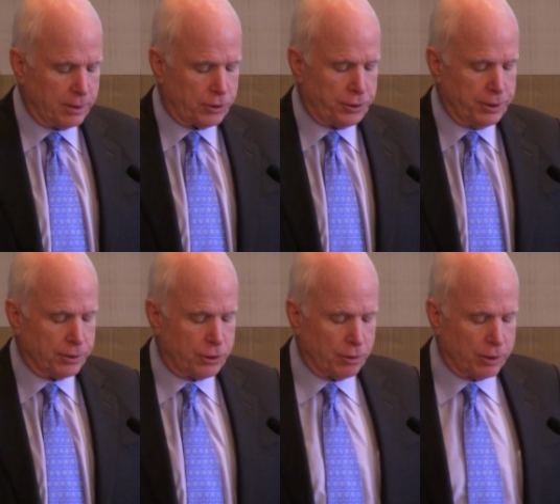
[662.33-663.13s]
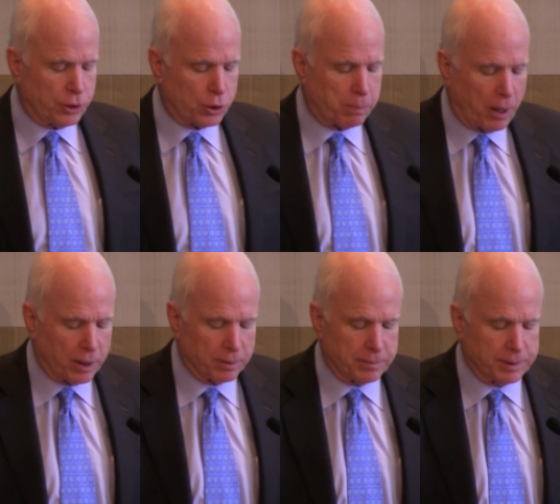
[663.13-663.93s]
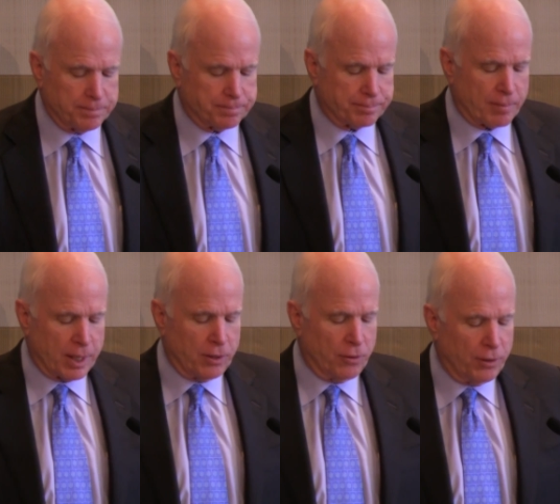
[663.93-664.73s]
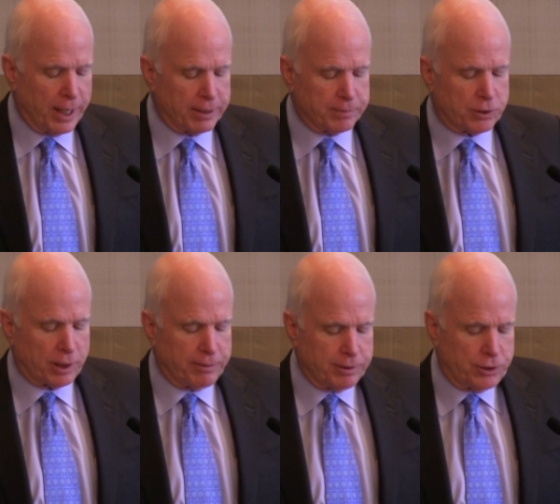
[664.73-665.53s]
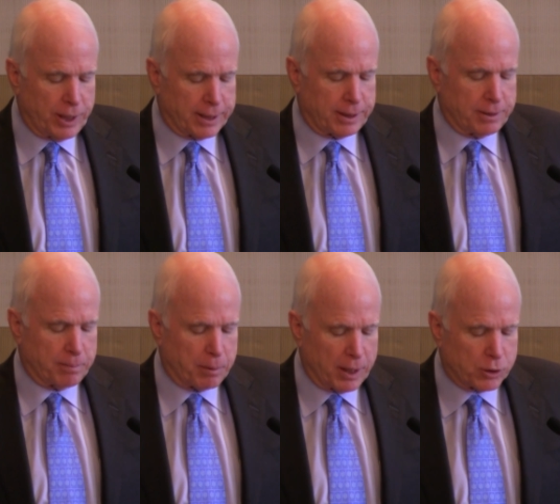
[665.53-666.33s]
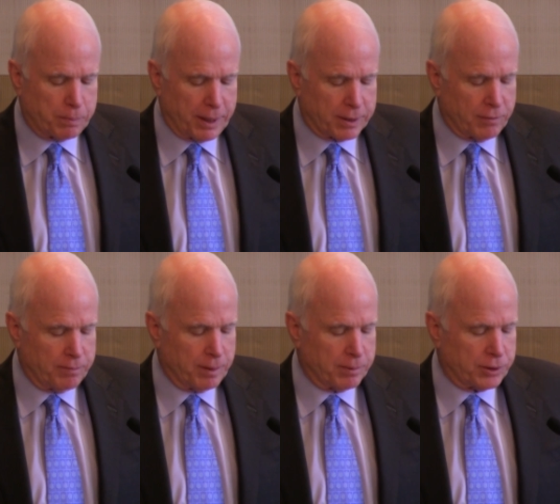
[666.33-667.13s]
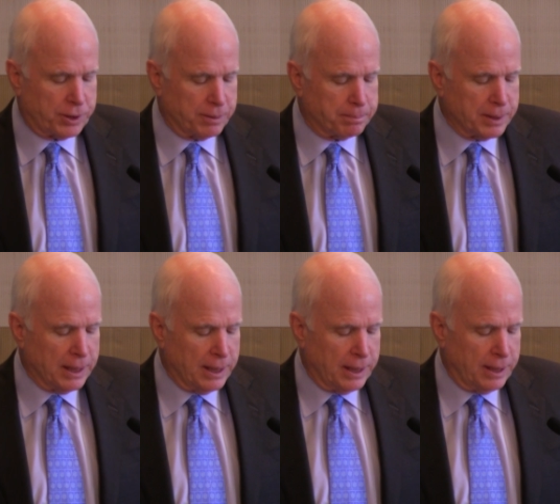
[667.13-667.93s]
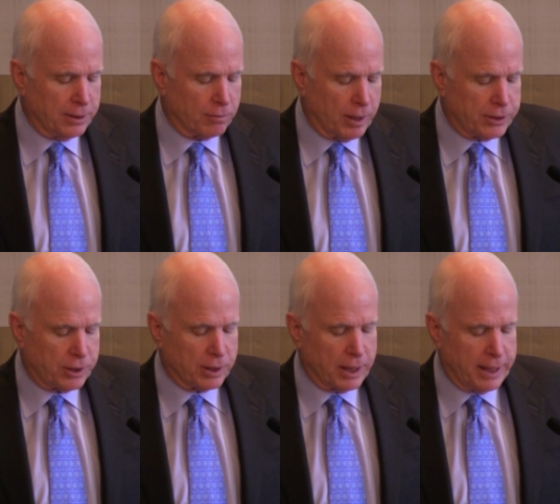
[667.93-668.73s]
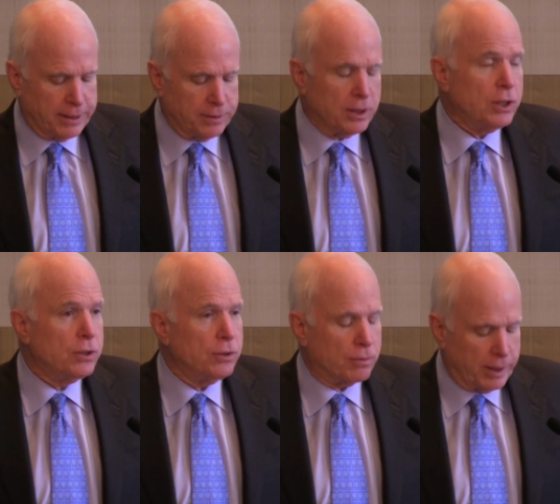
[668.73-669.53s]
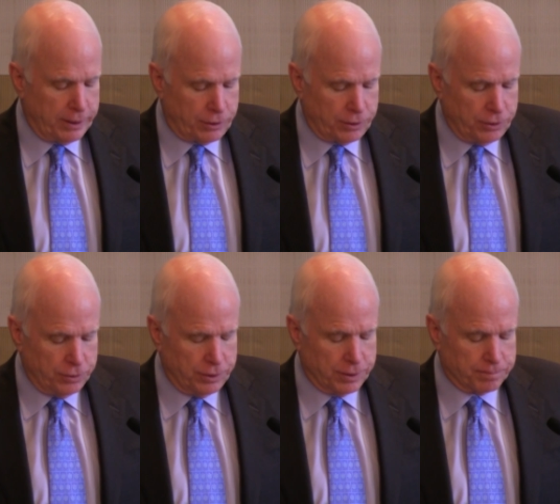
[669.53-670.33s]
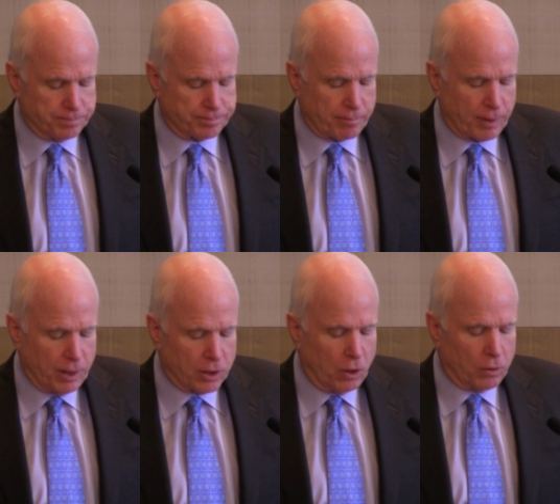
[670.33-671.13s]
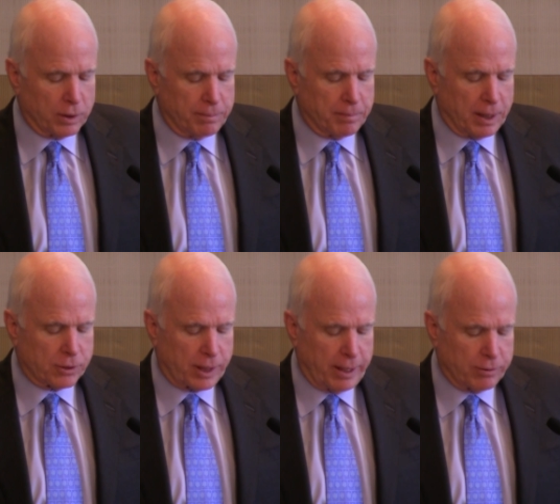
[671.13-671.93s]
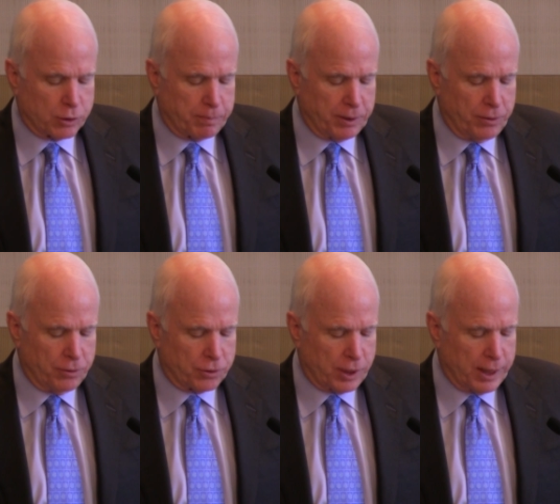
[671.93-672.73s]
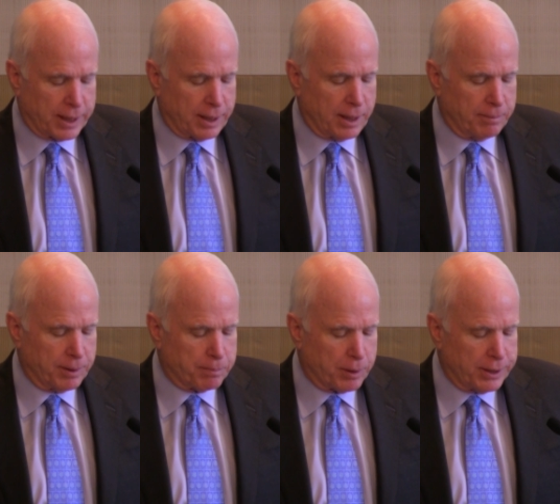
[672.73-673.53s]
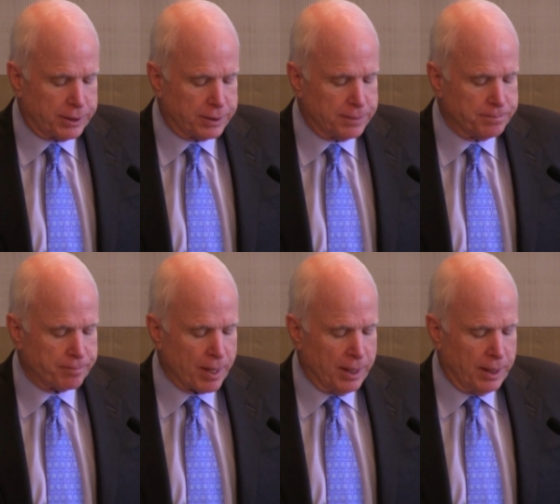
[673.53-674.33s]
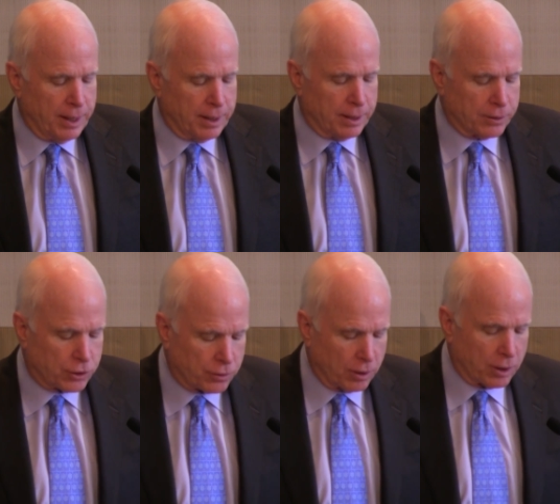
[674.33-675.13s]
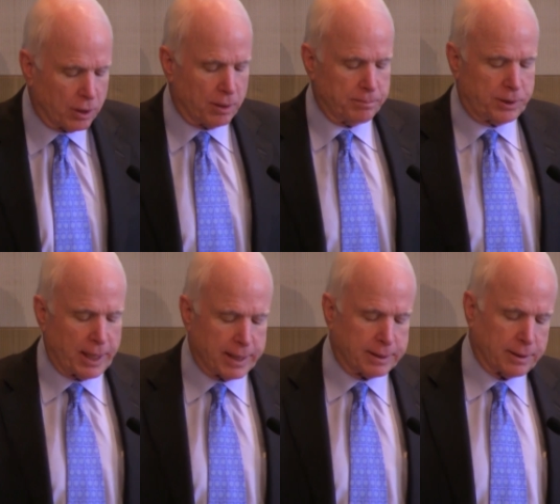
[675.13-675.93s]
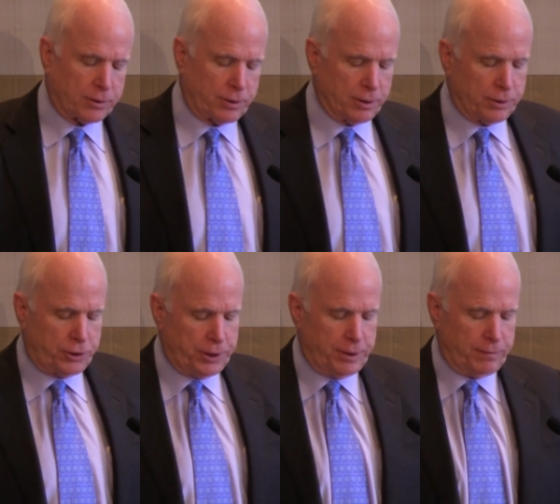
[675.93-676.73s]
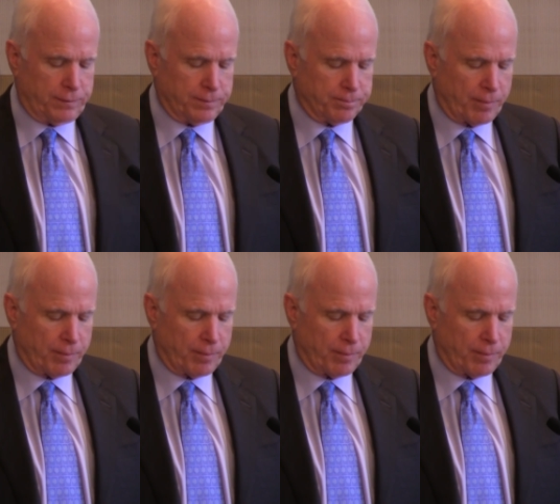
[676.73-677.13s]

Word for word: this year, Georgia's parliament unanimously rejected the prospect of membership in the Russian-led Eurasian Union, a goal that Moscow has been using economic pressure and other strong-arm tactics to achieve.